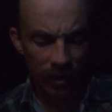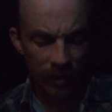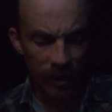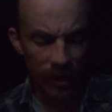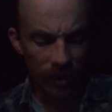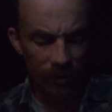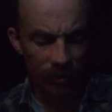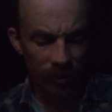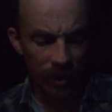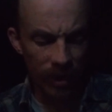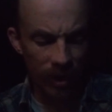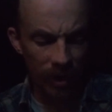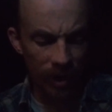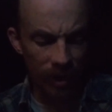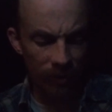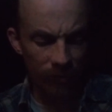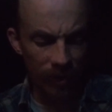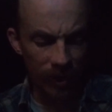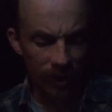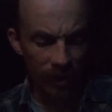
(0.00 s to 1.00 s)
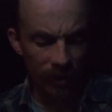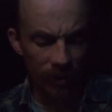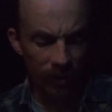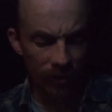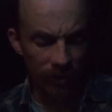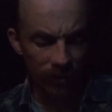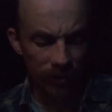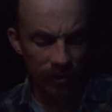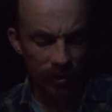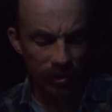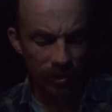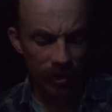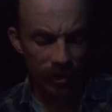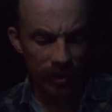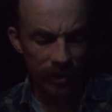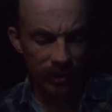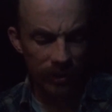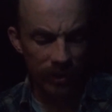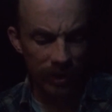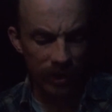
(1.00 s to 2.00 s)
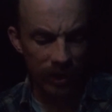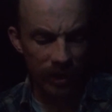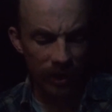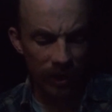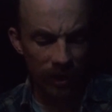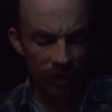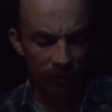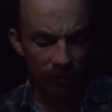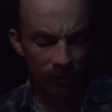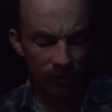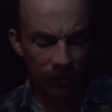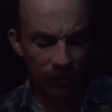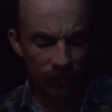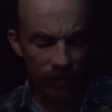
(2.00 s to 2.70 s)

They don't care where he goes, just get out.